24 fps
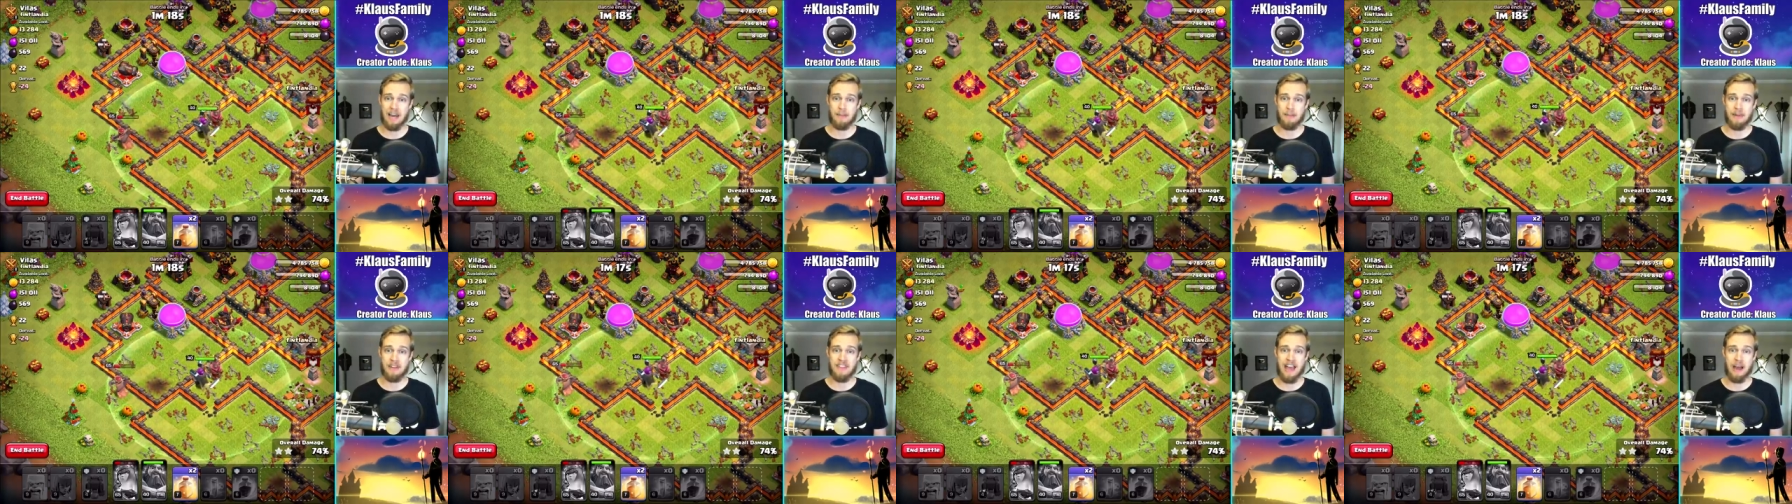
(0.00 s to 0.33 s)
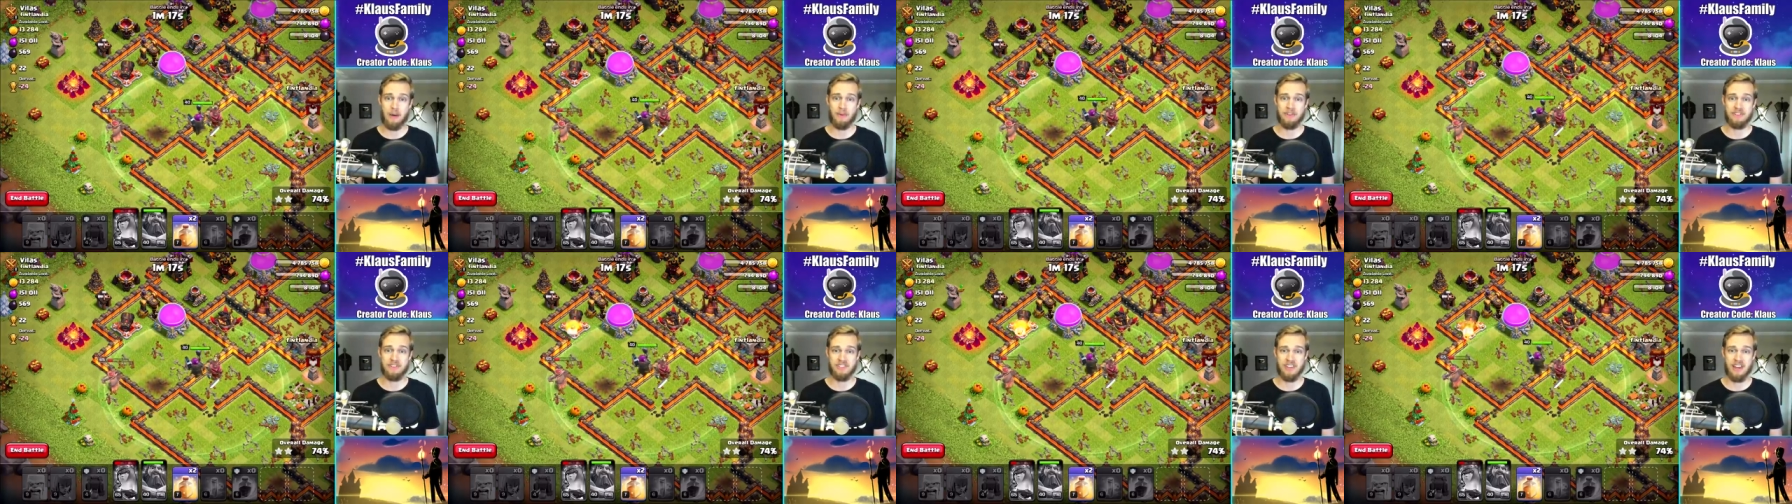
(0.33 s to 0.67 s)
I mean,
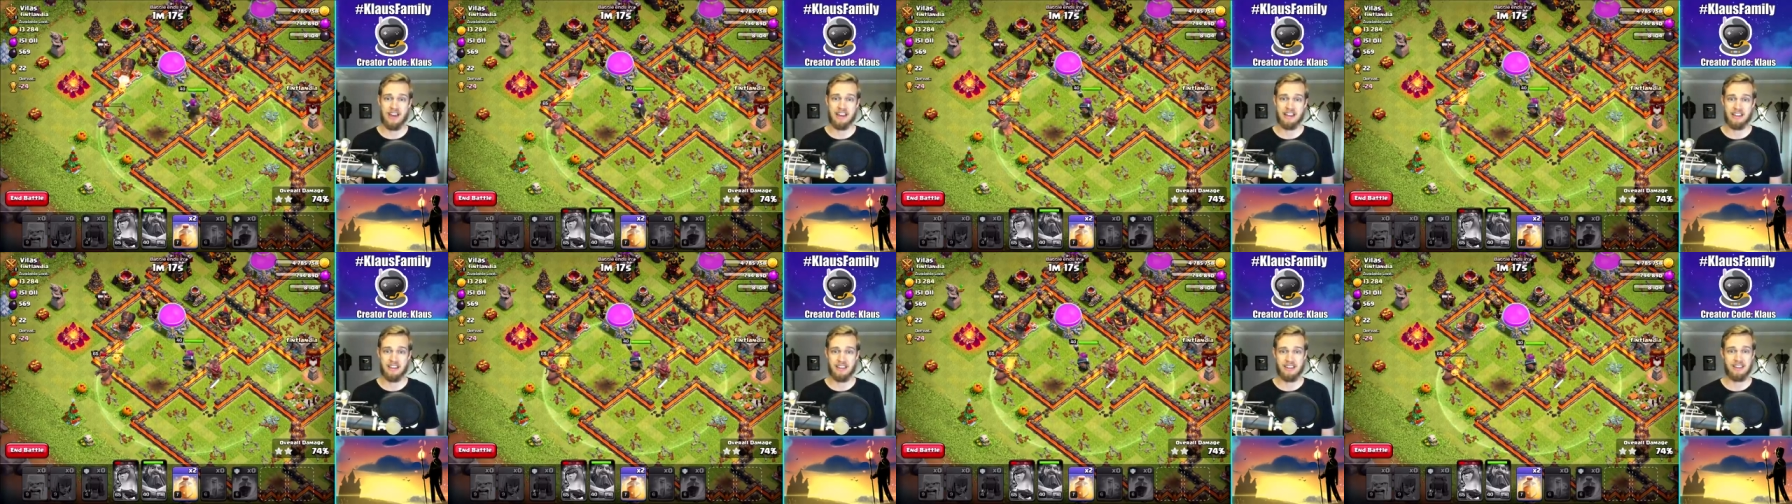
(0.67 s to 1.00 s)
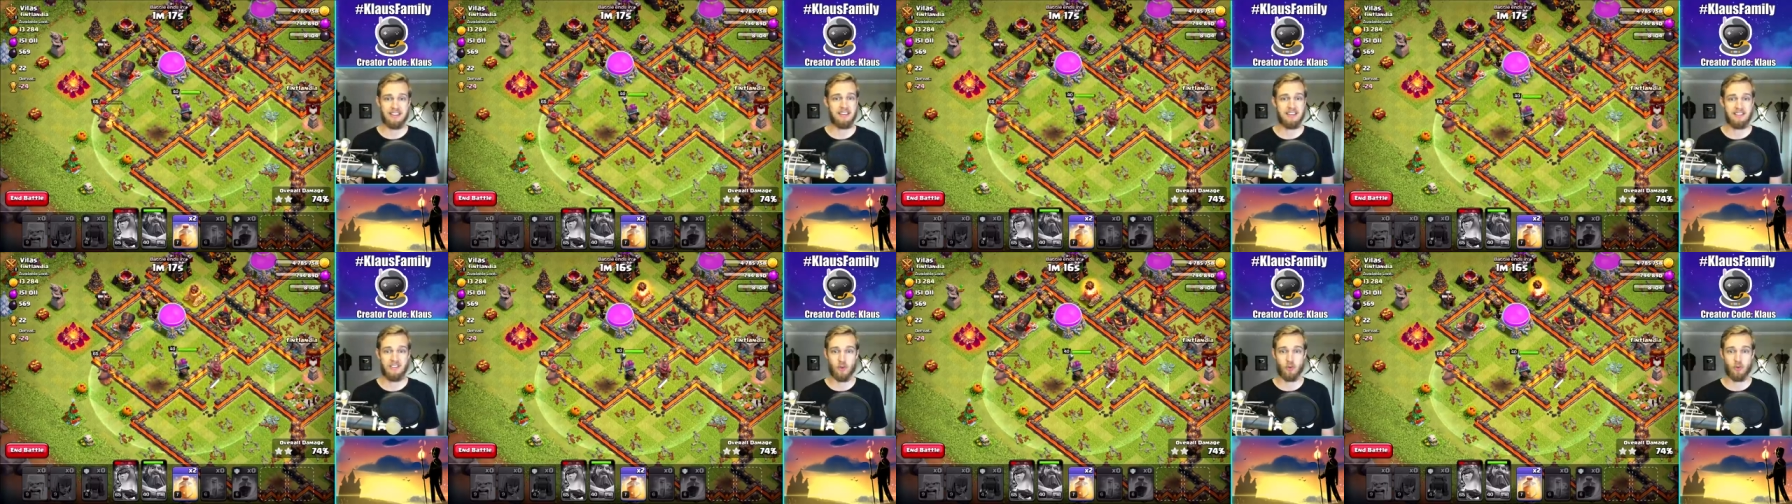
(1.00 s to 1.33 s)
that was
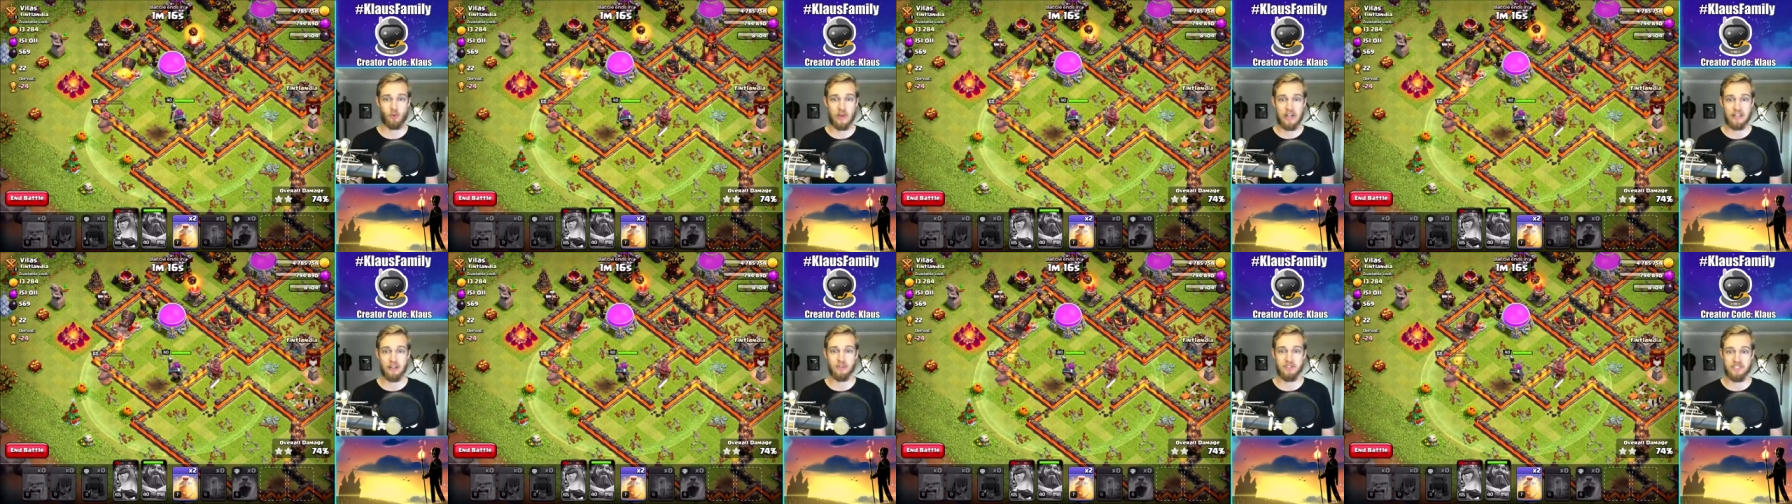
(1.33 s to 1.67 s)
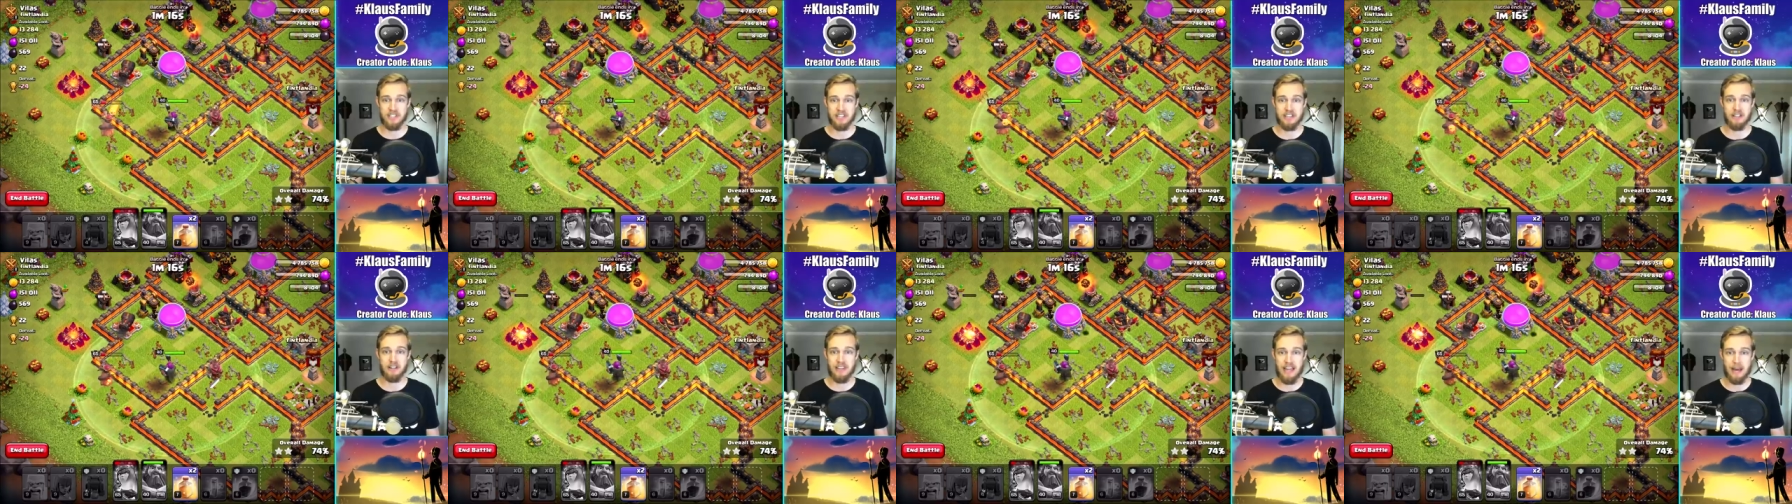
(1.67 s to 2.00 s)
like the real
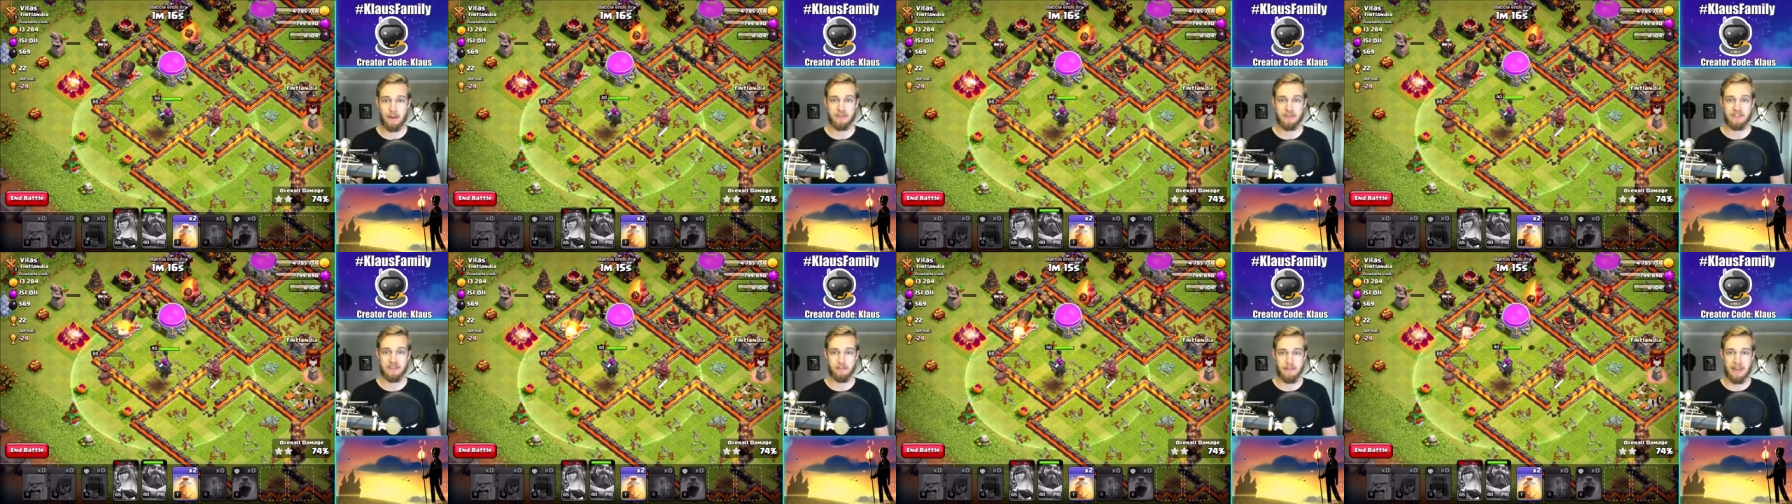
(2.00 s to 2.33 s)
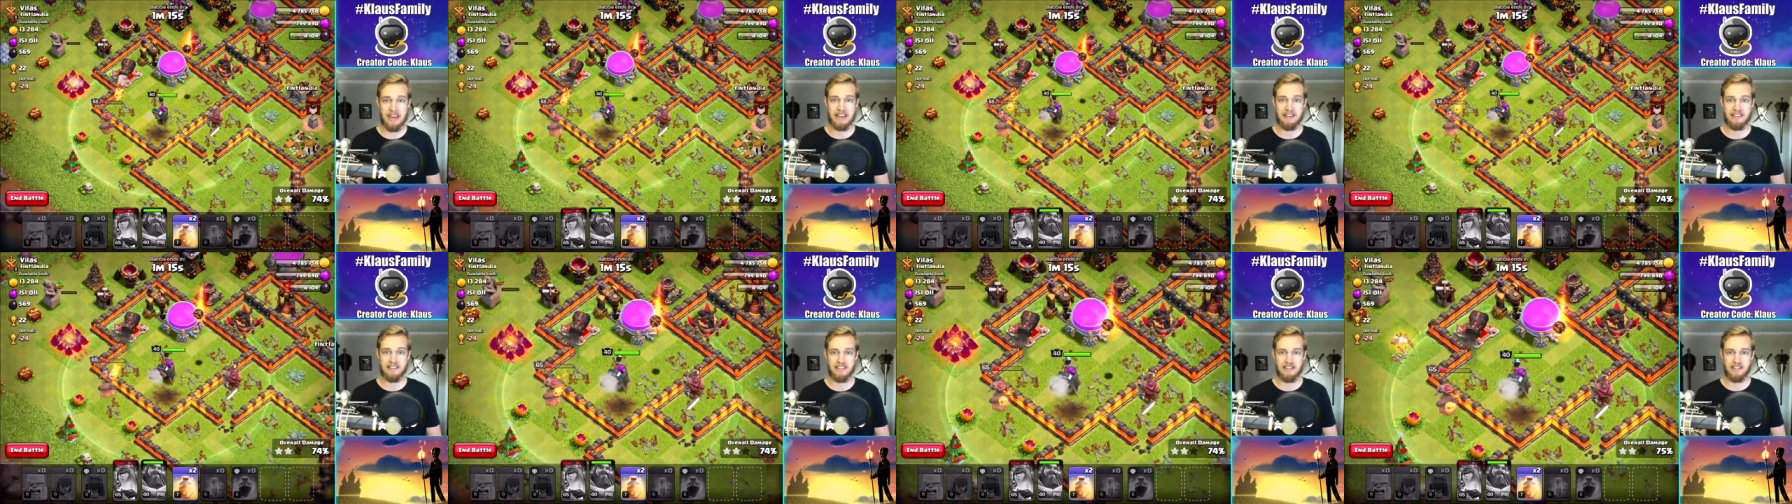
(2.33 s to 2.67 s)
deal. That was
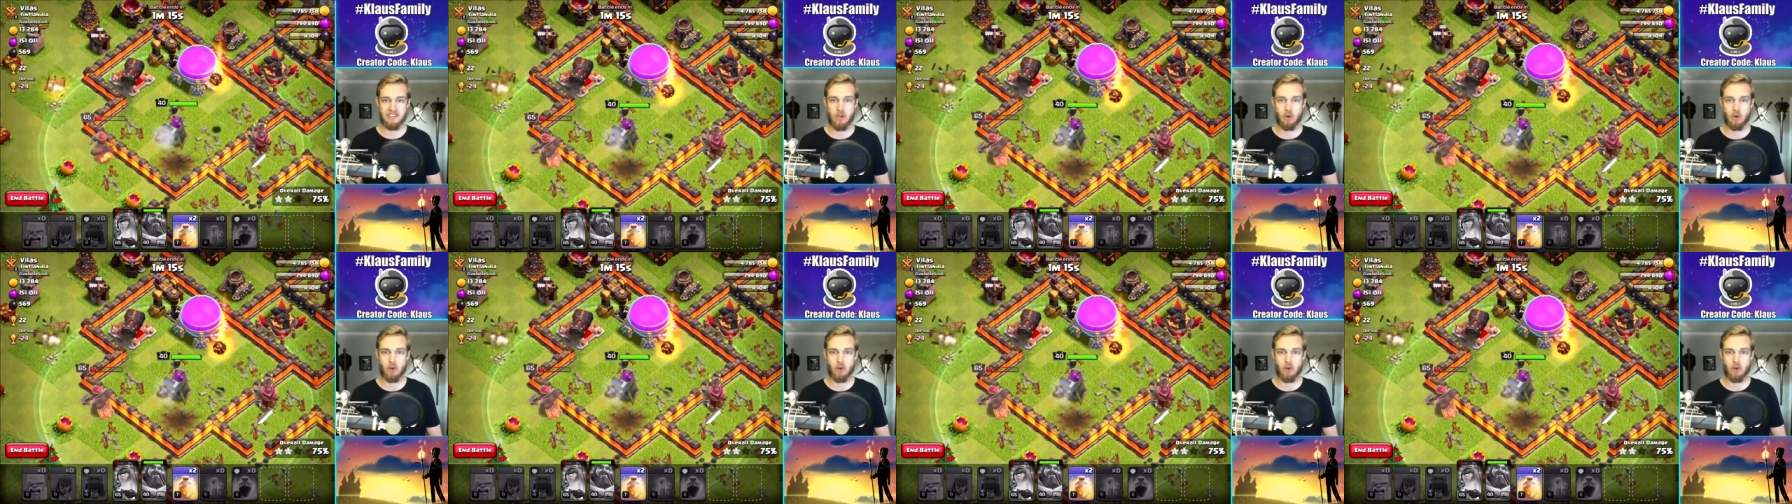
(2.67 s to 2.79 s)
amazing.